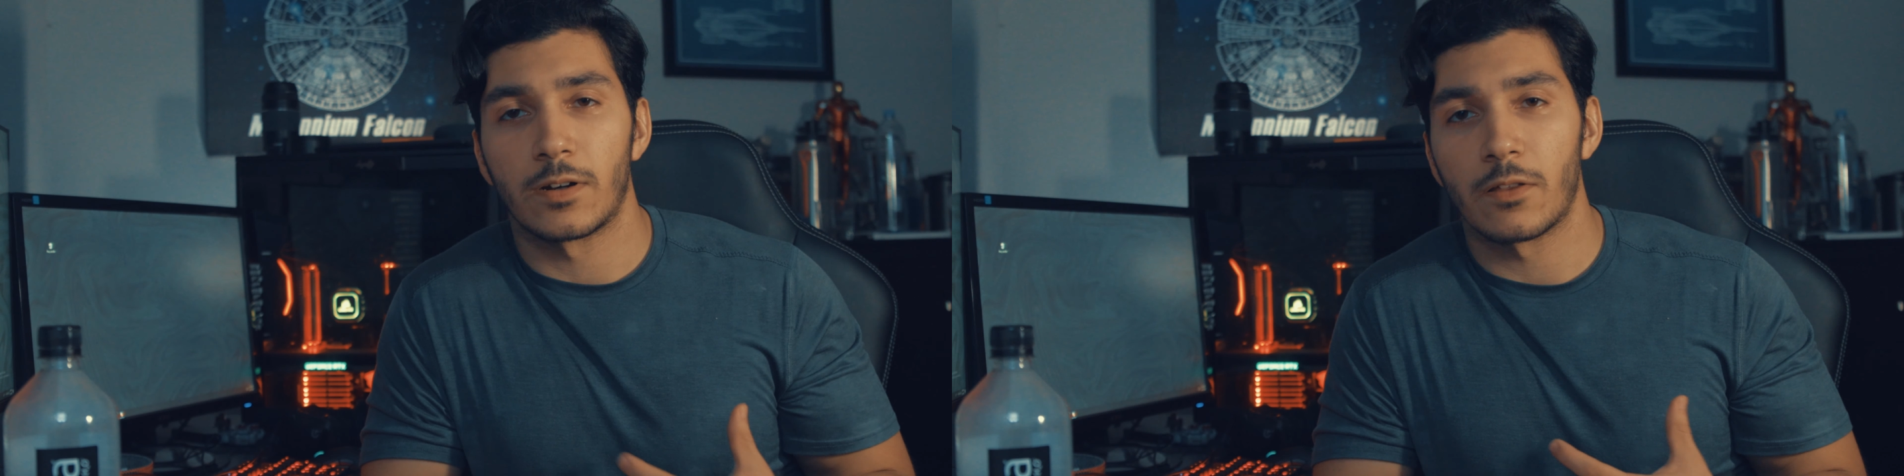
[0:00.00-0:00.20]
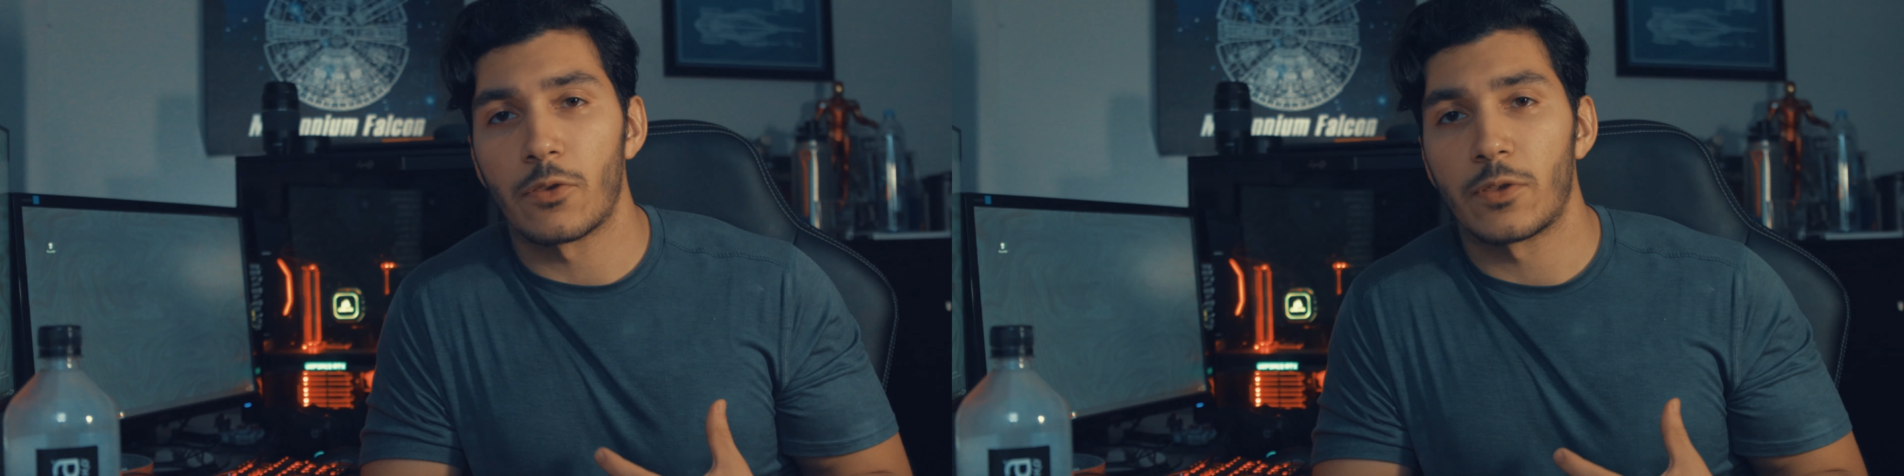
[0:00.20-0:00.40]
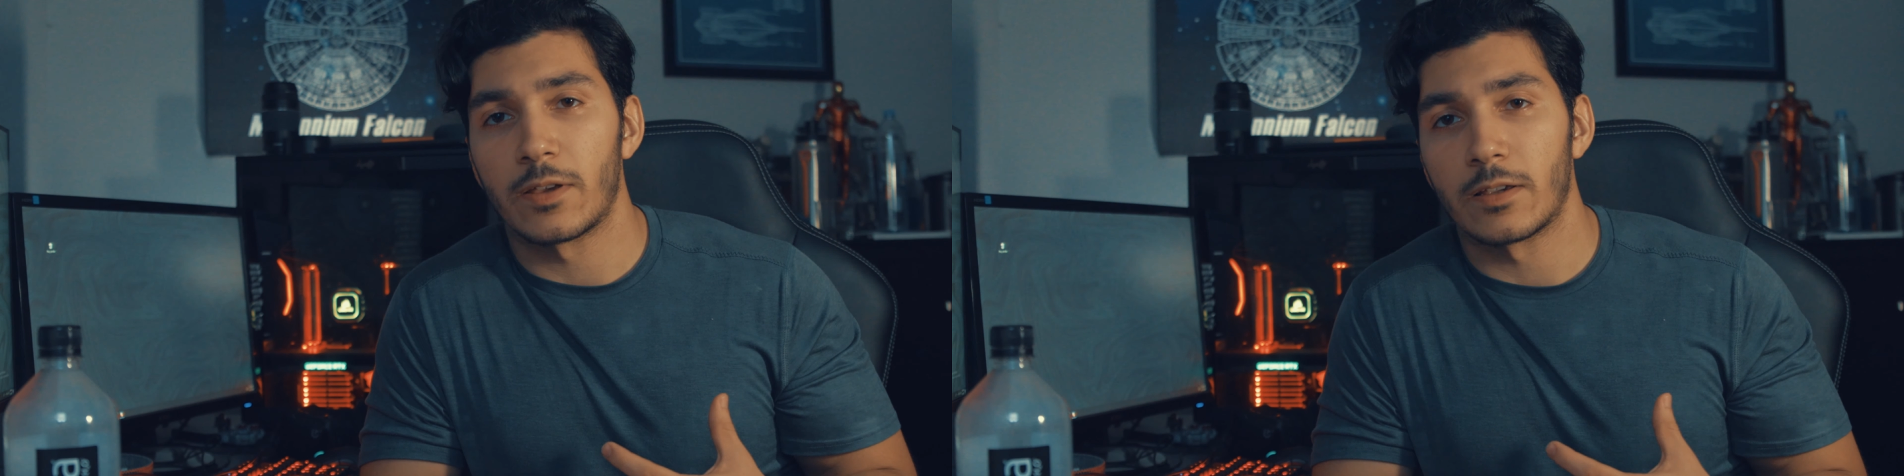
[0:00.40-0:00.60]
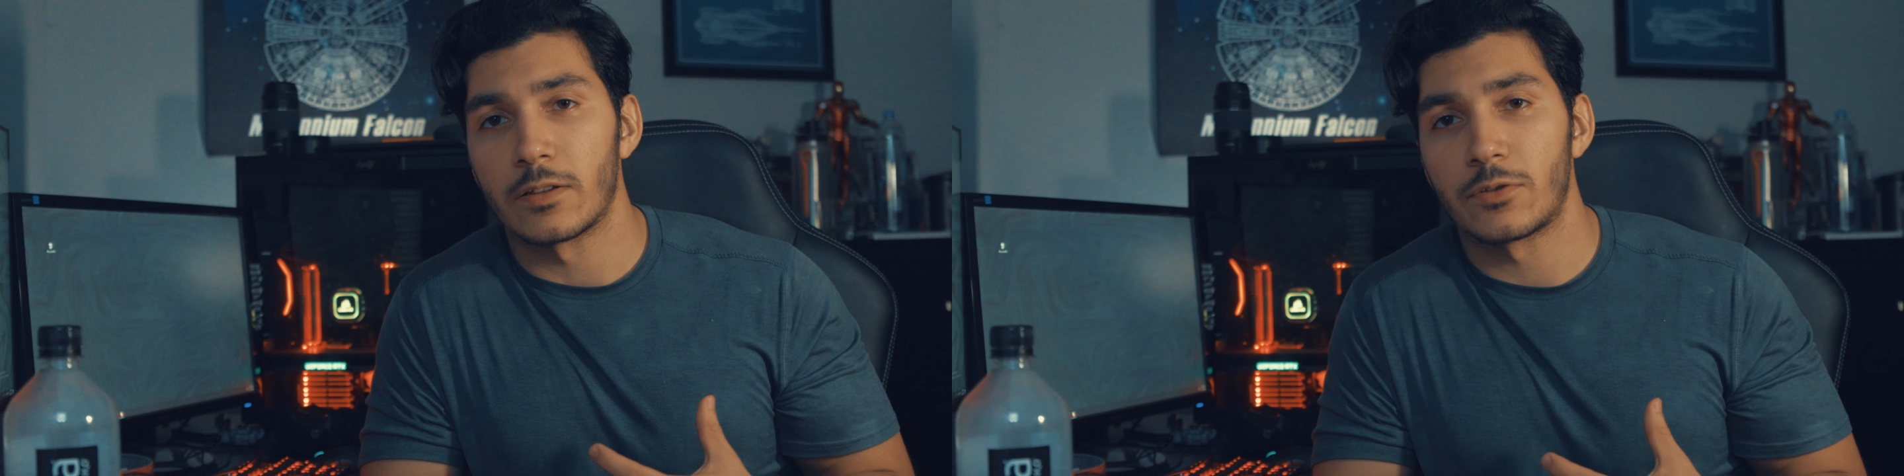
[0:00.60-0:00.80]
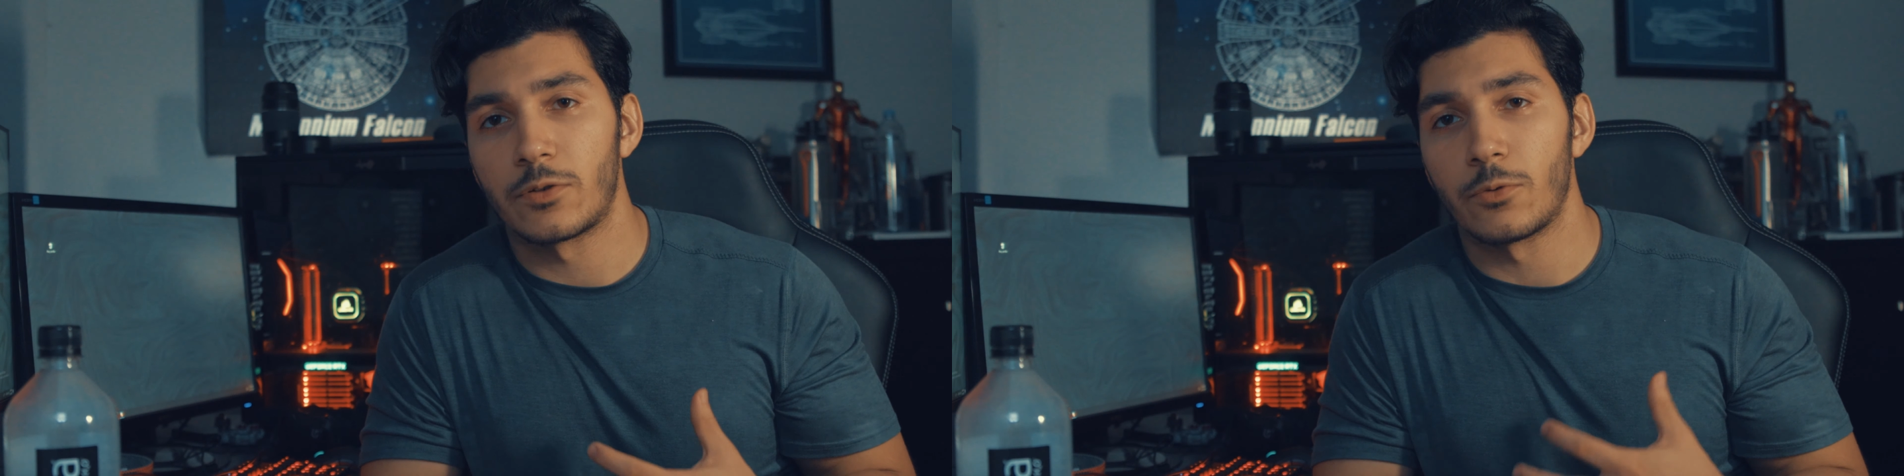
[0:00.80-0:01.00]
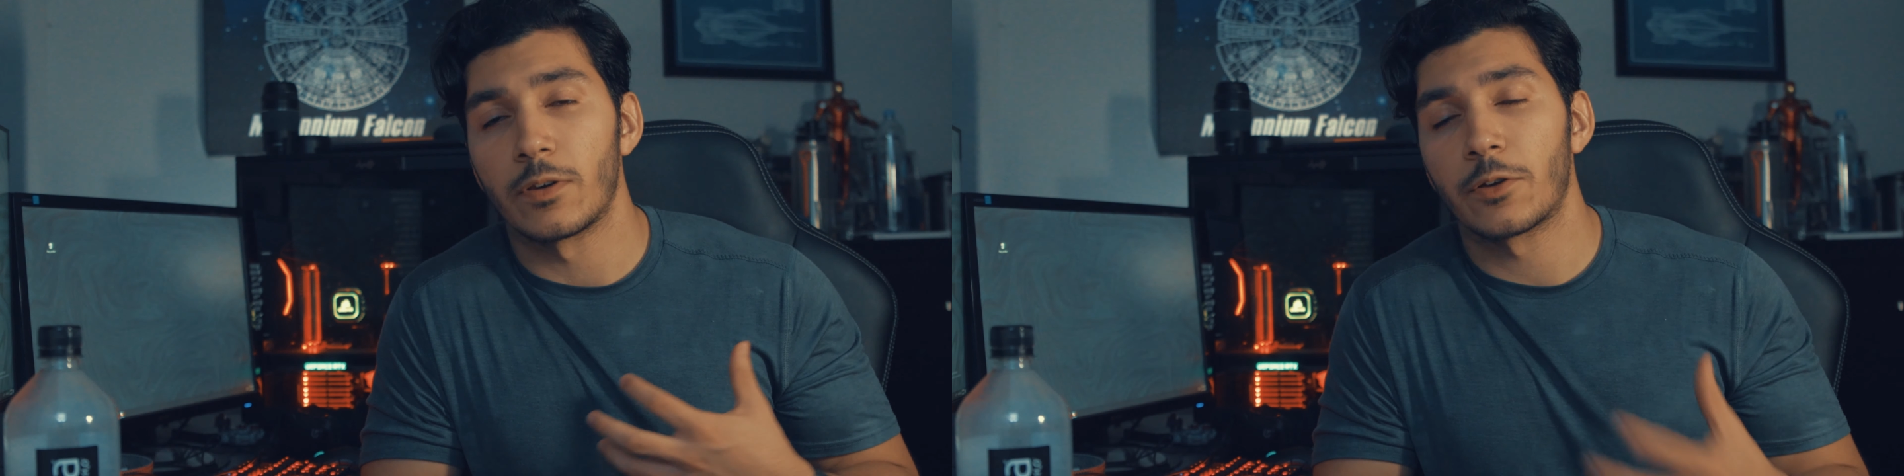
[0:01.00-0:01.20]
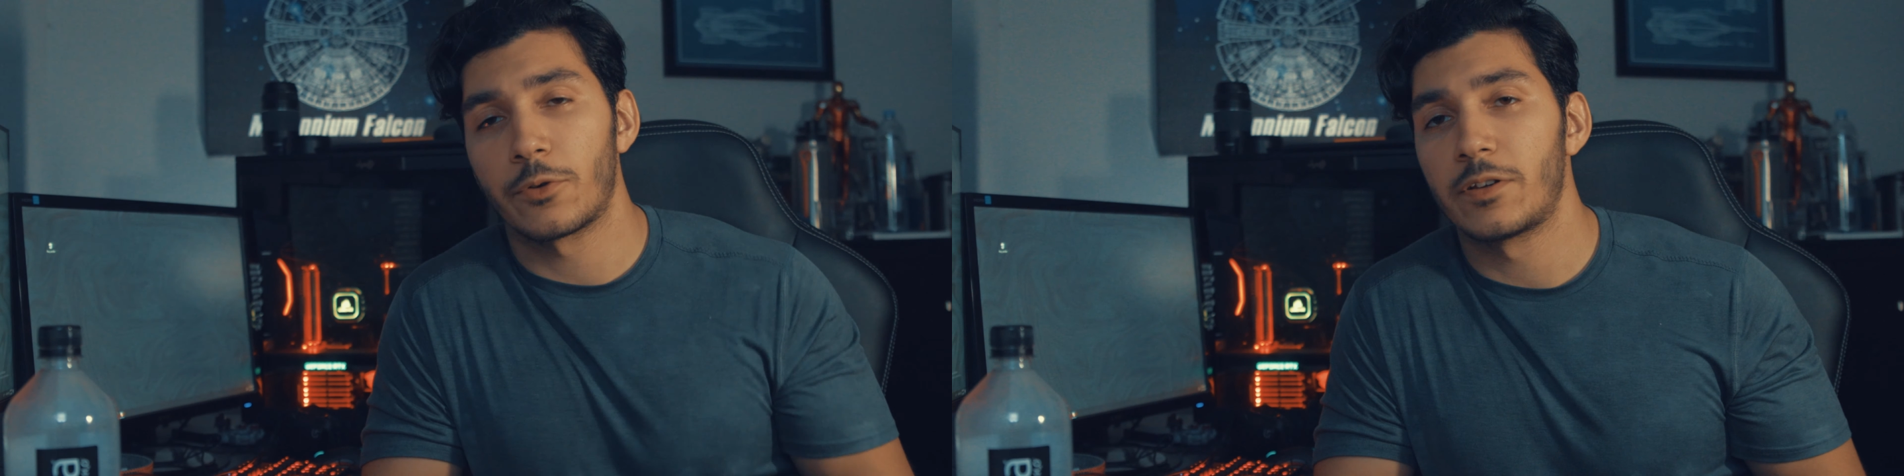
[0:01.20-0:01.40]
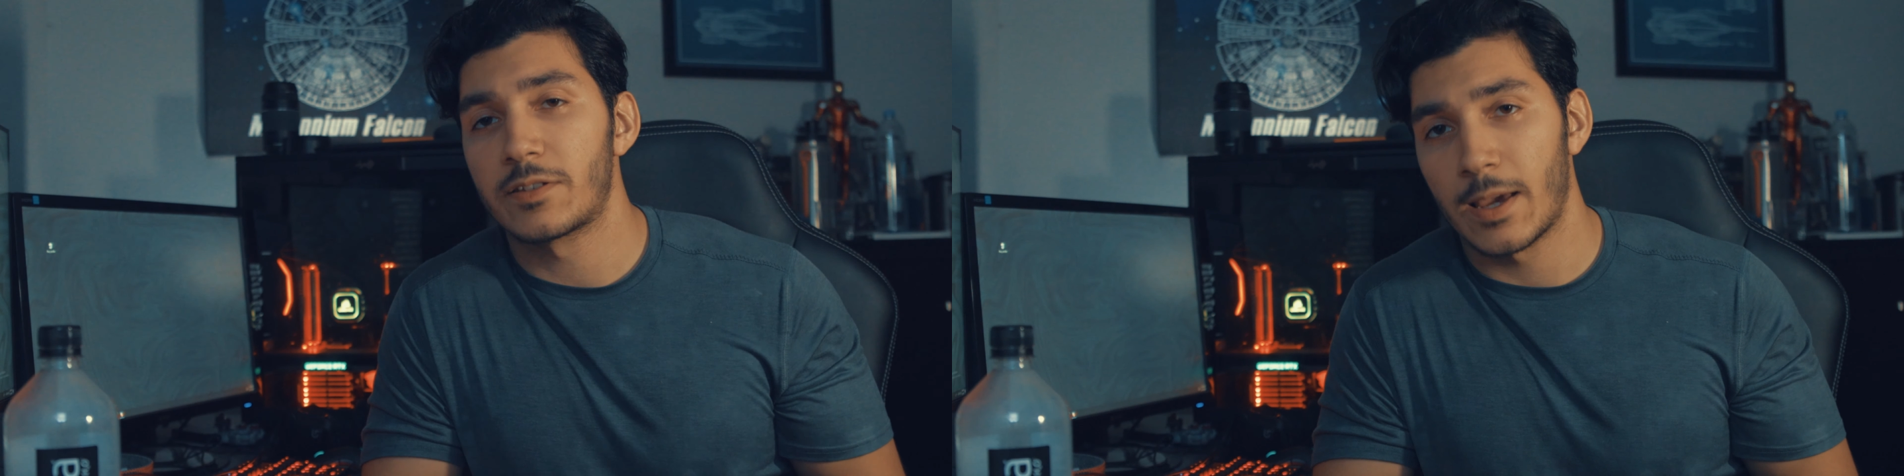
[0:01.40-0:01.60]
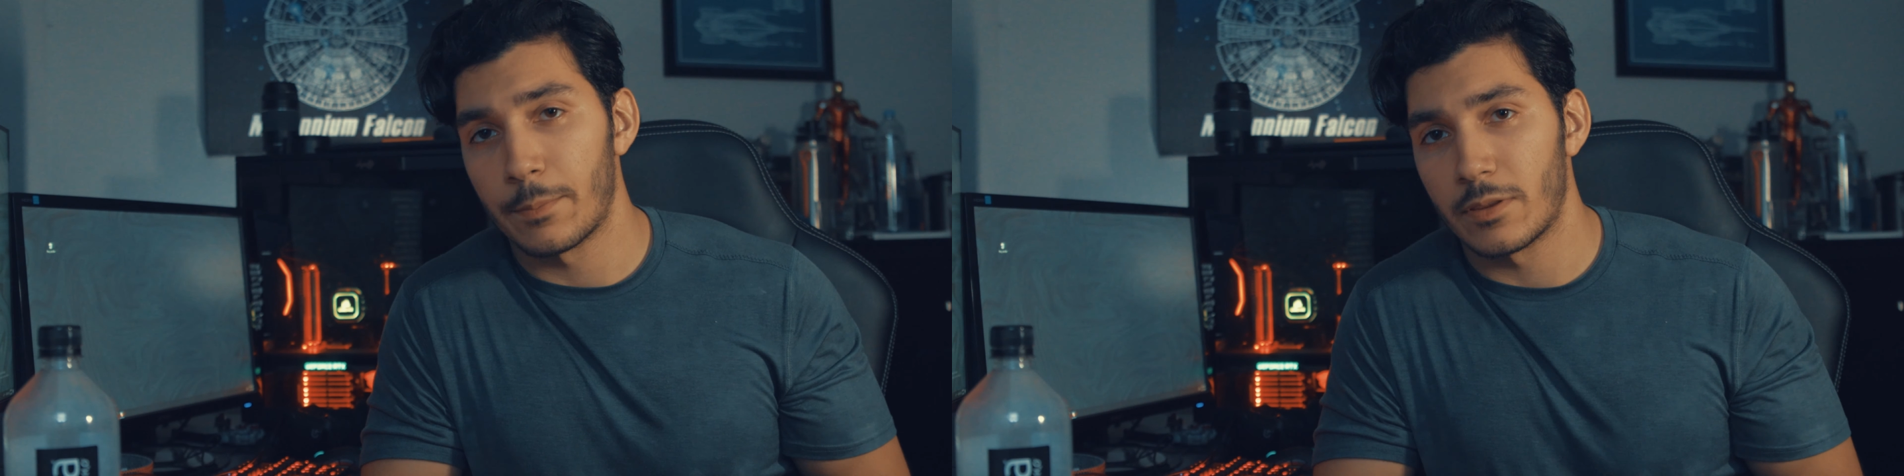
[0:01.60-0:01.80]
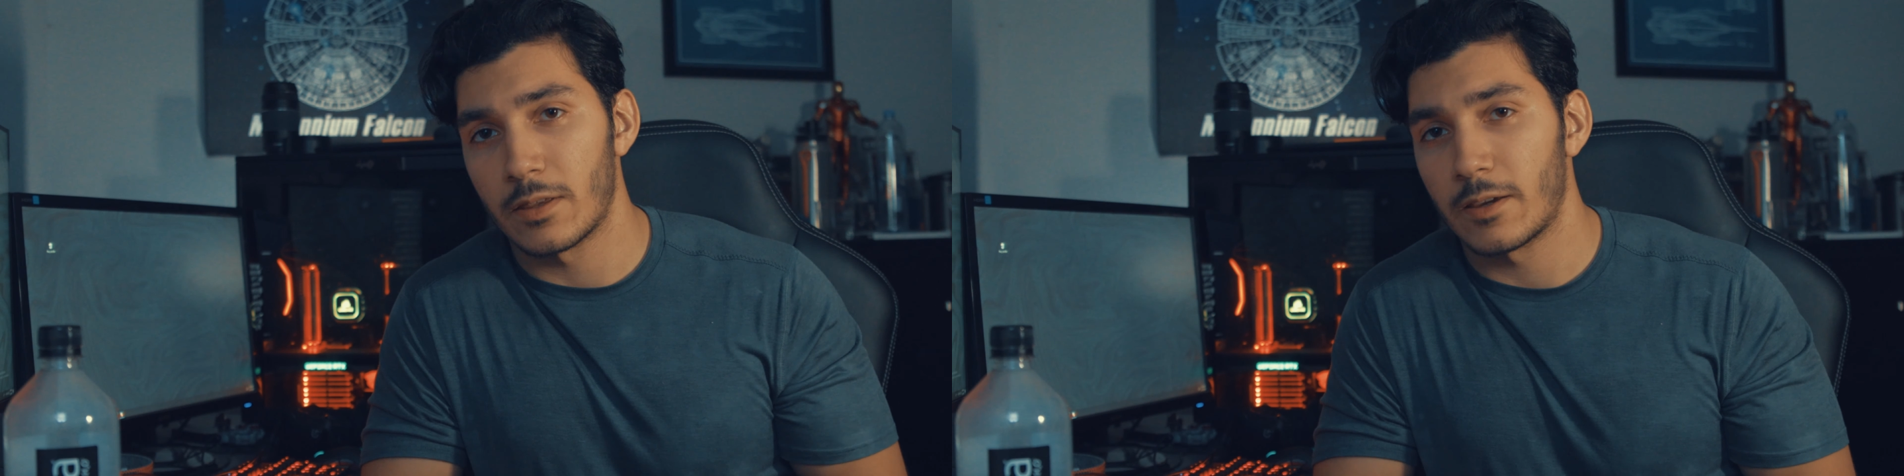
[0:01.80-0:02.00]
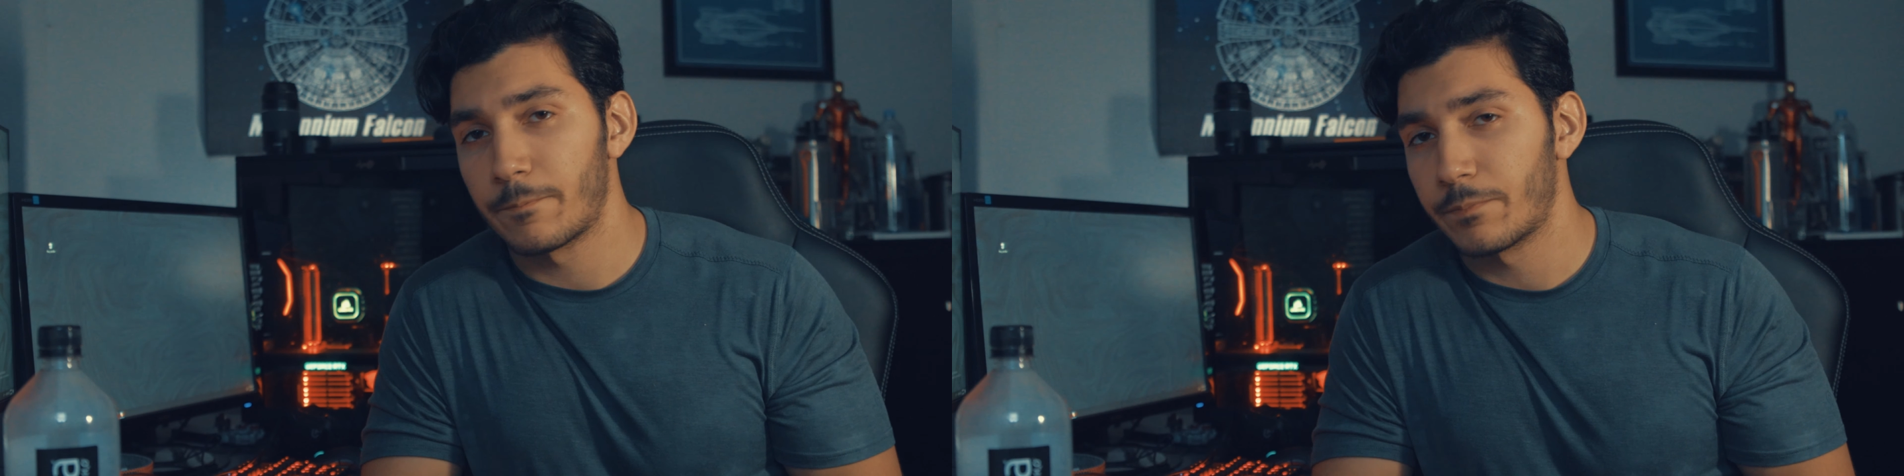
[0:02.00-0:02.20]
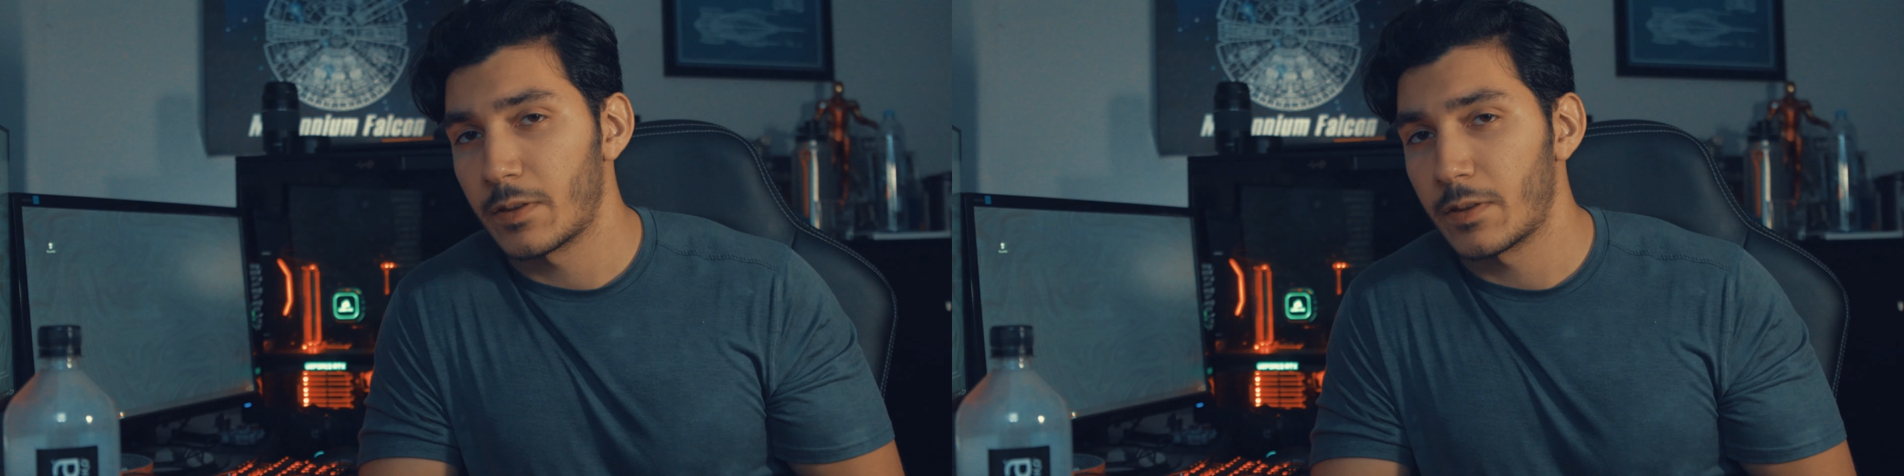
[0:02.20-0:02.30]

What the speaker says: another thing is to increase empathy.